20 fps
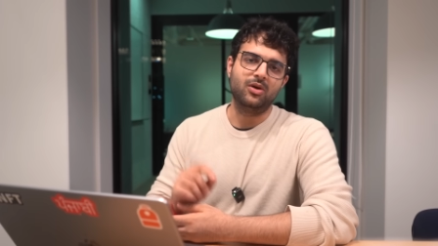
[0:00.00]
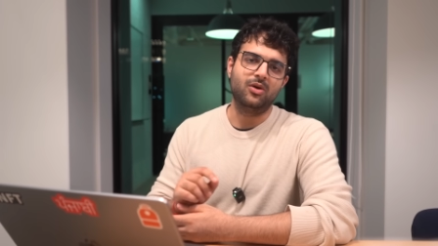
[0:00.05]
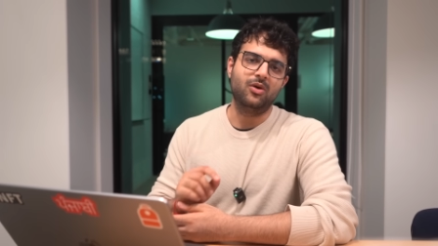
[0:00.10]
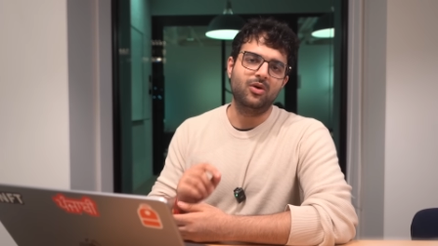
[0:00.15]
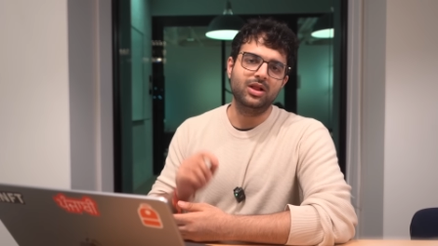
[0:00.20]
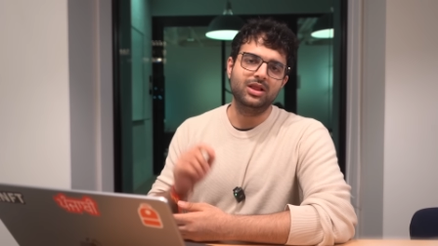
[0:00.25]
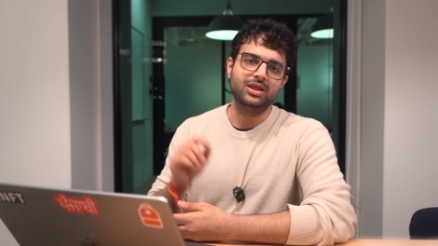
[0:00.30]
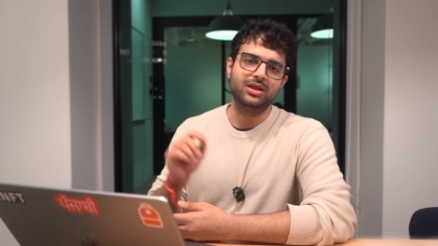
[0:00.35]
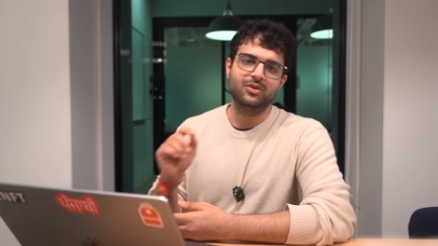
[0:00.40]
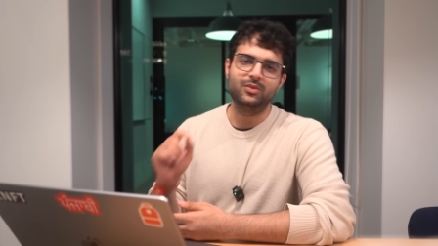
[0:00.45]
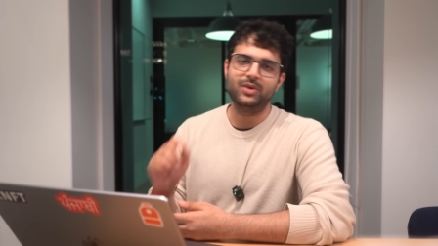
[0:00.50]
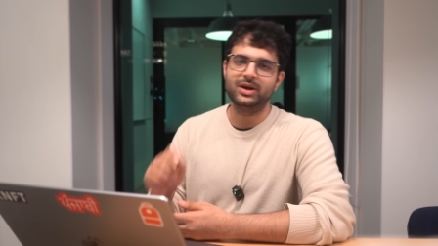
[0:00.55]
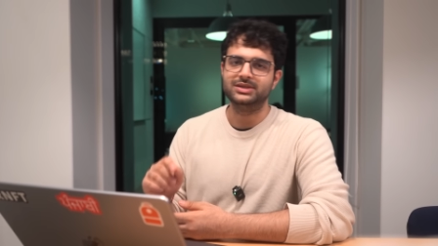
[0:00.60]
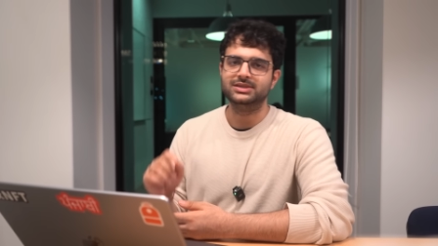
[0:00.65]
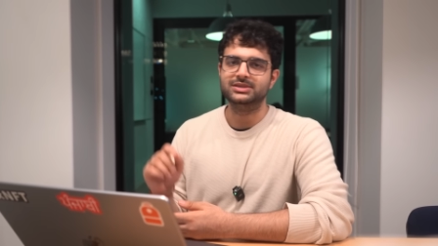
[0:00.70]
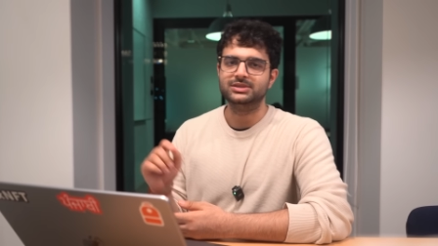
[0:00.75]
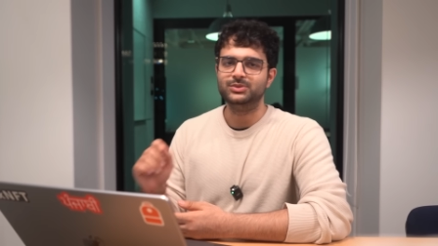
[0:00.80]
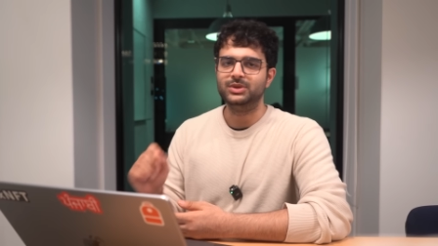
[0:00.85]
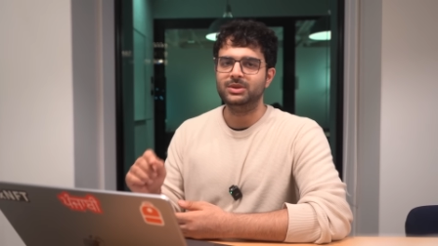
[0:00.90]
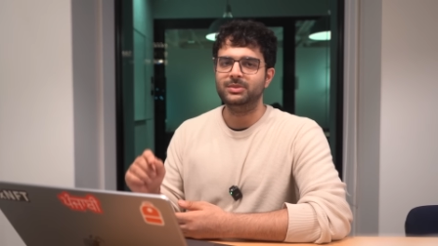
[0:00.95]
all the
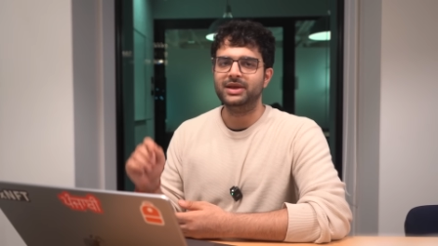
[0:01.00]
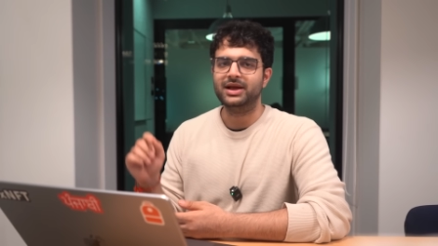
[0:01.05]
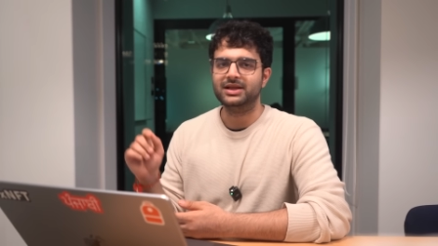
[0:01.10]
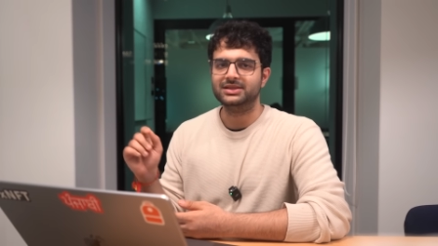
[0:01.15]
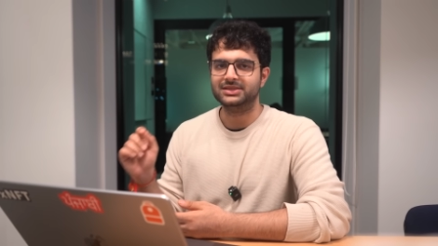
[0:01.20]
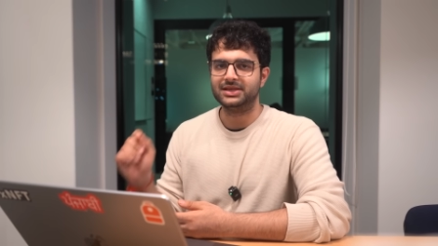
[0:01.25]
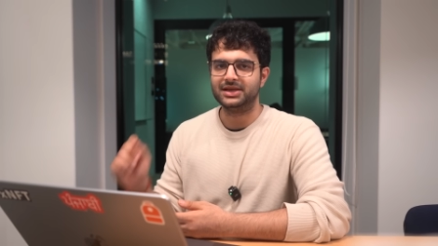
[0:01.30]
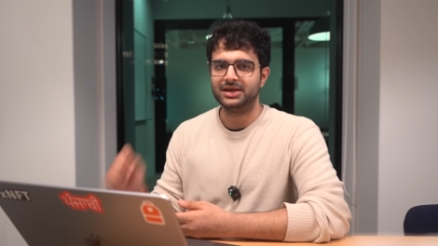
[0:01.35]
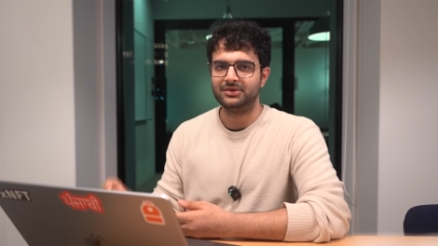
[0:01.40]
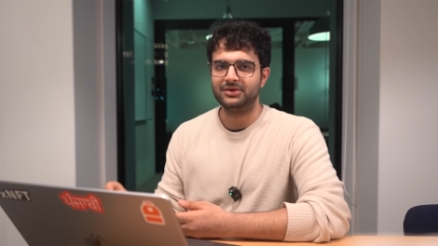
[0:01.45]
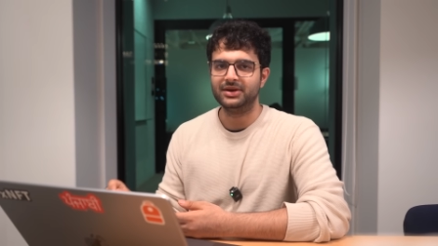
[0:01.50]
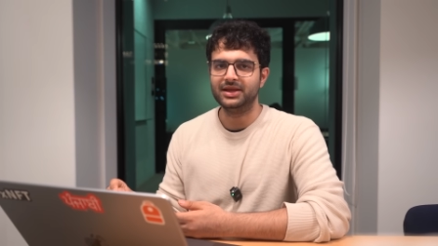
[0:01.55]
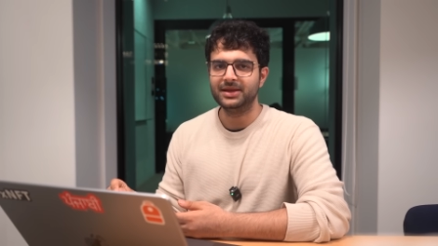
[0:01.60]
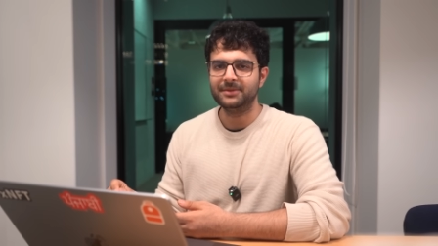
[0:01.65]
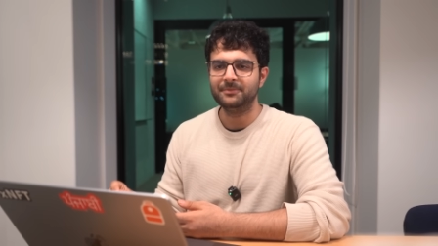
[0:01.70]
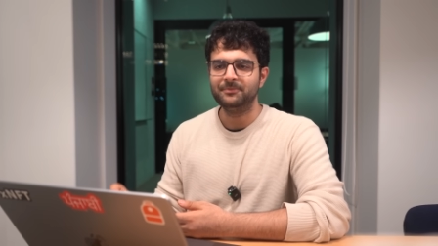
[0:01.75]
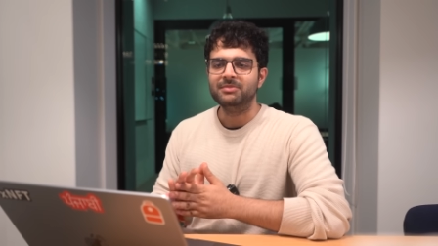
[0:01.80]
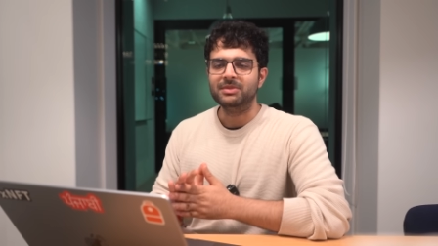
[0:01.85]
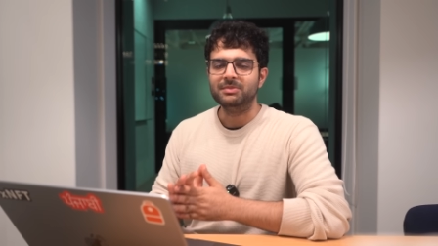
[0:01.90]
questions we'll be answering today.